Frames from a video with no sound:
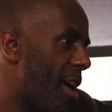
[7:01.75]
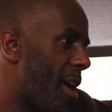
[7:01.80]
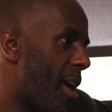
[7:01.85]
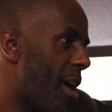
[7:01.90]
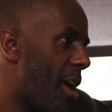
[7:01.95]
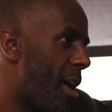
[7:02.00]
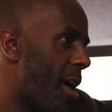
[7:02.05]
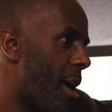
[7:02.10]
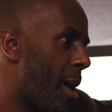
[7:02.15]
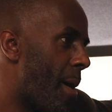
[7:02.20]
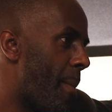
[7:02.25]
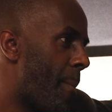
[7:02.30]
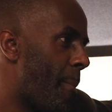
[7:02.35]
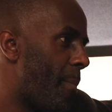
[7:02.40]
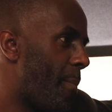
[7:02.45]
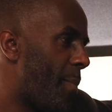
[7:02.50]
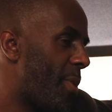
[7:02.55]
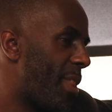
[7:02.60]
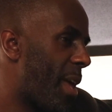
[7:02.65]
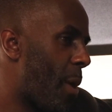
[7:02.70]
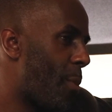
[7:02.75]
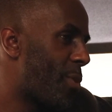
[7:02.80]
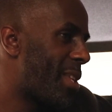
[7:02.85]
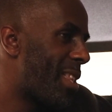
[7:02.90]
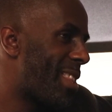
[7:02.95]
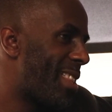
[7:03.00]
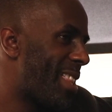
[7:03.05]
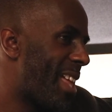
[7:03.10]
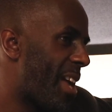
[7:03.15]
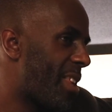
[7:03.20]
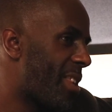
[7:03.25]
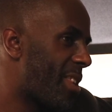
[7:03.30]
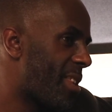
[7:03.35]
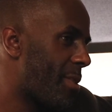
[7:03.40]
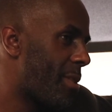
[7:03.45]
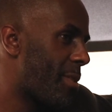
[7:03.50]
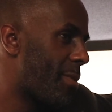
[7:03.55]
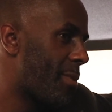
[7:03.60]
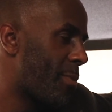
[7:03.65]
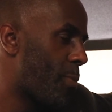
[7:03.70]
that was the last
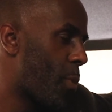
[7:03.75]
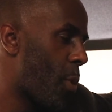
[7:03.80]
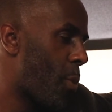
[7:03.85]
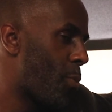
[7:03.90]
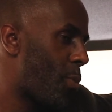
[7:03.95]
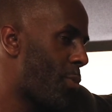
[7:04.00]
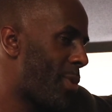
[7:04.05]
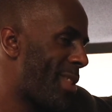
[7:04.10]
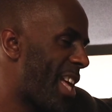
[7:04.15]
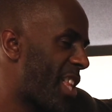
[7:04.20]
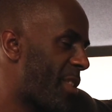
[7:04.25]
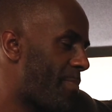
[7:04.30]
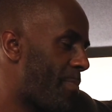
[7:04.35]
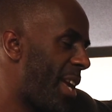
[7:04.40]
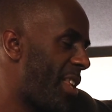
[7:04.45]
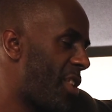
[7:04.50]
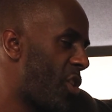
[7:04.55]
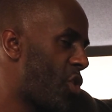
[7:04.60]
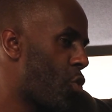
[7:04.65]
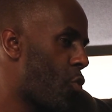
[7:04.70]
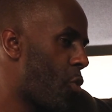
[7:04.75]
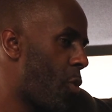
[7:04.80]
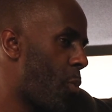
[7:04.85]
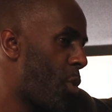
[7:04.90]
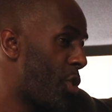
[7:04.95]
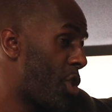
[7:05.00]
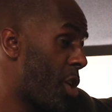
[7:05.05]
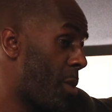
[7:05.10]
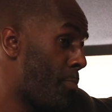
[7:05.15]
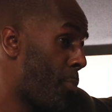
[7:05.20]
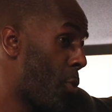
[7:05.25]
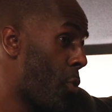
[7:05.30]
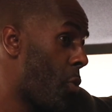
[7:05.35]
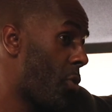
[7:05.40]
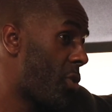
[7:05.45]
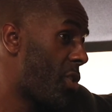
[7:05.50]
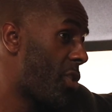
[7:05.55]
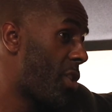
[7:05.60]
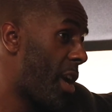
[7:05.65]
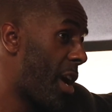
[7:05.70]
piece of jewelry which I
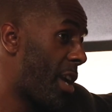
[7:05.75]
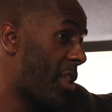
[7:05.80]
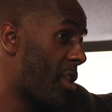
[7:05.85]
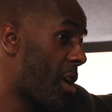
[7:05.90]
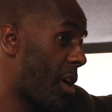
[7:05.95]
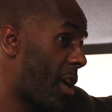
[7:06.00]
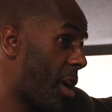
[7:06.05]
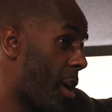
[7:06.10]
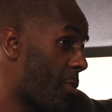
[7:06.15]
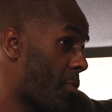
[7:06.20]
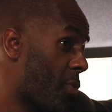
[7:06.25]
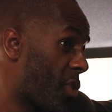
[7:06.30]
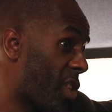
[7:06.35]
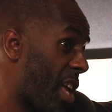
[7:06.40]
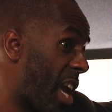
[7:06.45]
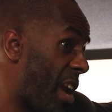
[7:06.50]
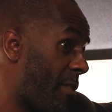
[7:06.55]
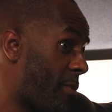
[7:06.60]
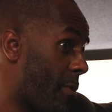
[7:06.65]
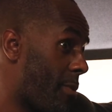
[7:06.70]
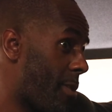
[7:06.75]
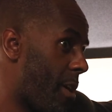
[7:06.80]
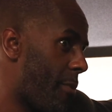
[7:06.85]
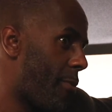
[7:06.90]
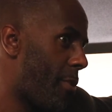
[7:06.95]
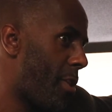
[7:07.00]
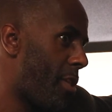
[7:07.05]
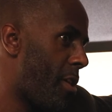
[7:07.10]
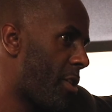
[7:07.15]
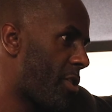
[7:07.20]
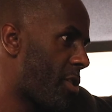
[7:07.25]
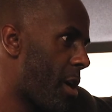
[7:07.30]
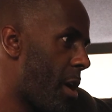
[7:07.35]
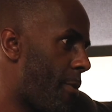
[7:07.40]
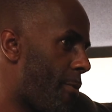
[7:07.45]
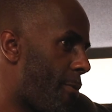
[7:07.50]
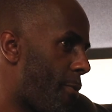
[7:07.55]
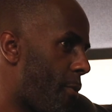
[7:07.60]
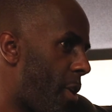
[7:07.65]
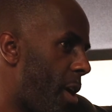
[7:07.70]
bought. Like I'd saved up like for a long
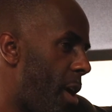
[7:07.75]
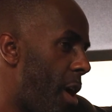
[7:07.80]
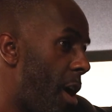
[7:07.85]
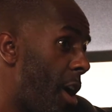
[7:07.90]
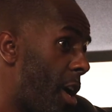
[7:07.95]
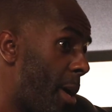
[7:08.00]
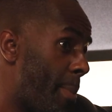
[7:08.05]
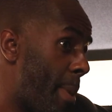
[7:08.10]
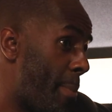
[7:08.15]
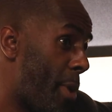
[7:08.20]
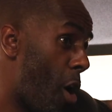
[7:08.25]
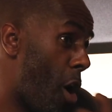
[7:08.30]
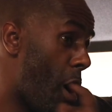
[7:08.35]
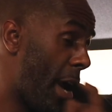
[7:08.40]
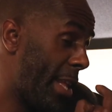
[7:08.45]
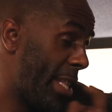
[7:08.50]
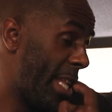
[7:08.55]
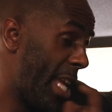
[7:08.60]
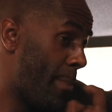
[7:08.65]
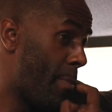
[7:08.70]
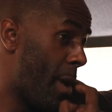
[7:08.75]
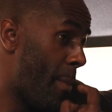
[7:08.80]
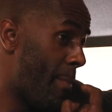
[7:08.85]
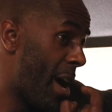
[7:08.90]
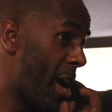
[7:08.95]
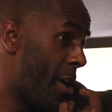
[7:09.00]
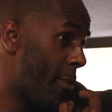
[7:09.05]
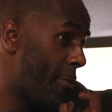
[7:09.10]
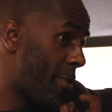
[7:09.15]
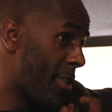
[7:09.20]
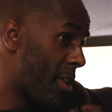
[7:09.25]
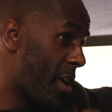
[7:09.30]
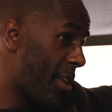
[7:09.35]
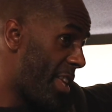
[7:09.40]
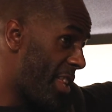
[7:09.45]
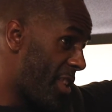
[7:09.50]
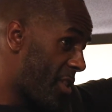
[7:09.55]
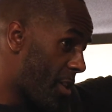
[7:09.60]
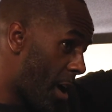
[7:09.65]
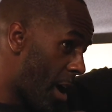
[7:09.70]
time for it. I remember hiding it in my mouth and like
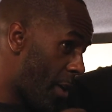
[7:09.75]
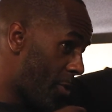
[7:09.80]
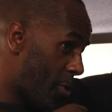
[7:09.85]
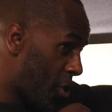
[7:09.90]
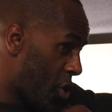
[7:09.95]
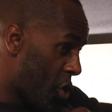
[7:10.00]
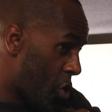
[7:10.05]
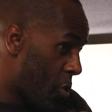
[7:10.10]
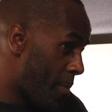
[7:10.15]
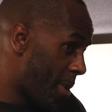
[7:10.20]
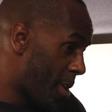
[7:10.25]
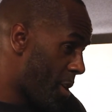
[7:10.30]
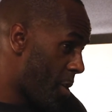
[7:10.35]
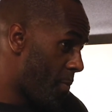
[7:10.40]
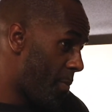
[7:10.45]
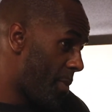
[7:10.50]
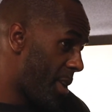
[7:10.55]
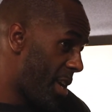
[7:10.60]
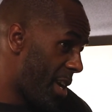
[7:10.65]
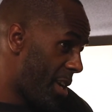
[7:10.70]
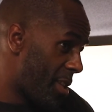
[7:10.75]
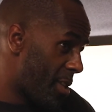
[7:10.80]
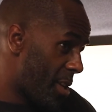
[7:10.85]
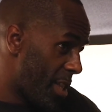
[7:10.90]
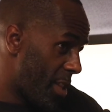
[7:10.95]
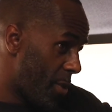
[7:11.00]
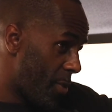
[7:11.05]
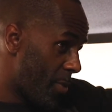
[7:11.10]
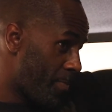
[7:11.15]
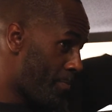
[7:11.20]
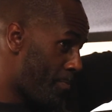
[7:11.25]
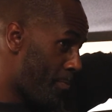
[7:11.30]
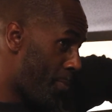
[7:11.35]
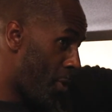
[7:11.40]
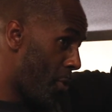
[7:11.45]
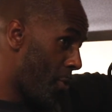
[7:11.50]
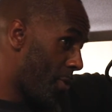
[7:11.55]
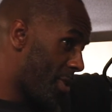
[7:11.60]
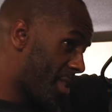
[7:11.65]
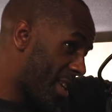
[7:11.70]
these guys would jump on me and like there's
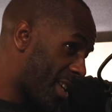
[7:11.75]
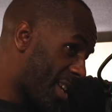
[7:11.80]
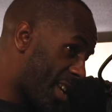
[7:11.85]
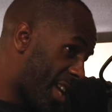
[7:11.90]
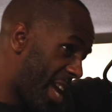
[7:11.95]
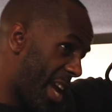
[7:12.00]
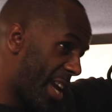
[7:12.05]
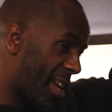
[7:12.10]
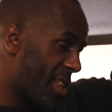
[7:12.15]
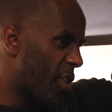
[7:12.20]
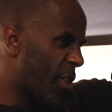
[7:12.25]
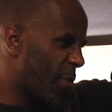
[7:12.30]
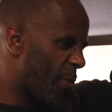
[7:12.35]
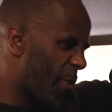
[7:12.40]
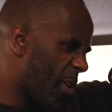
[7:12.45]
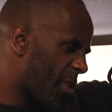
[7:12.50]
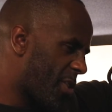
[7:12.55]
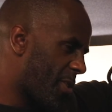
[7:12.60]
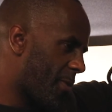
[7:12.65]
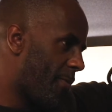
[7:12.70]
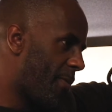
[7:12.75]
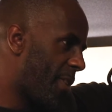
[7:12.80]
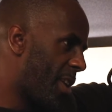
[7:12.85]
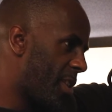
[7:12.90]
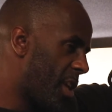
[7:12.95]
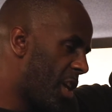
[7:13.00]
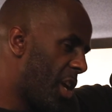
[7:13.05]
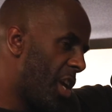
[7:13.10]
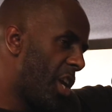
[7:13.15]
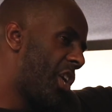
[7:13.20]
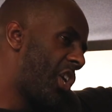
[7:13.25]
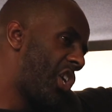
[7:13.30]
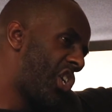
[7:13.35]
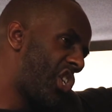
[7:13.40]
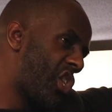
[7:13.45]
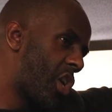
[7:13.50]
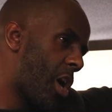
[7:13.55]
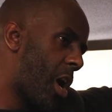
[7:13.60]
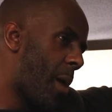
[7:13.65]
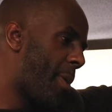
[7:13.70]
boots and kicks and I just felt something
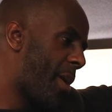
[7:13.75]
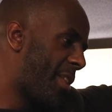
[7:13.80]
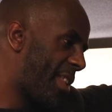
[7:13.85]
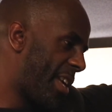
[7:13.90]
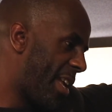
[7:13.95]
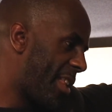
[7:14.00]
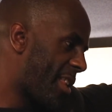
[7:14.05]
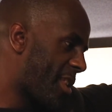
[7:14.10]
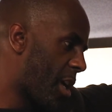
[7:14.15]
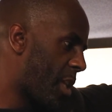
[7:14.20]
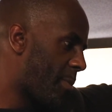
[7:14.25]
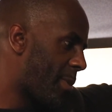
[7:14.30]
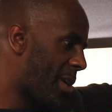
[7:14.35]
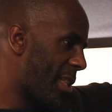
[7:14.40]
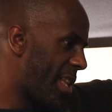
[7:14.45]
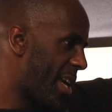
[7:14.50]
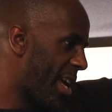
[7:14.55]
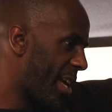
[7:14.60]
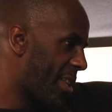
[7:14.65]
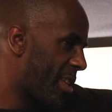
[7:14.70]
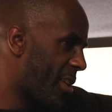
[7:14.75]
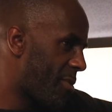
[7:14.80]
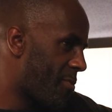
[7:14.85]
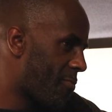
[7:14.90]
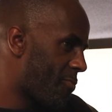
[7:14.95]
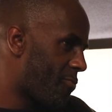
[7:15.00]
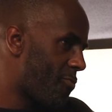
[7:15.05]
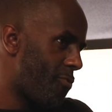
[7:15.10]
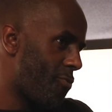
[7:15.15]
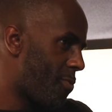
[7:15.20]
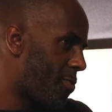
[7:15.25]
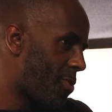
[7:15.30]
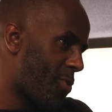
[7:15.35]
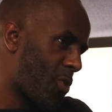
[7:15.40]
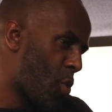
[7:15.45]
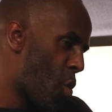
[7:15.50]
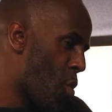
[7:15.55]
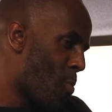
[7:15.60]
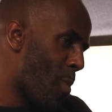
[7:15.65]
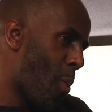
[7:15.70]
sharp on the inside of my leg. They
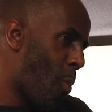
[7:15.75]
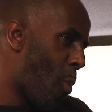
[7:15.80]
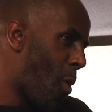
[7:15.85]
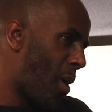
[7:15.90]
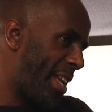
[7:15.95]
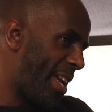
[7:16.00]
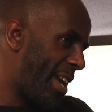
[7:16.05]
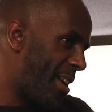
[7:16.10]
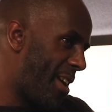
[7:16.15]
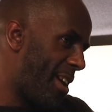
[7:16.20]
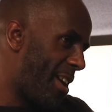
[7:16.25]
took my wallet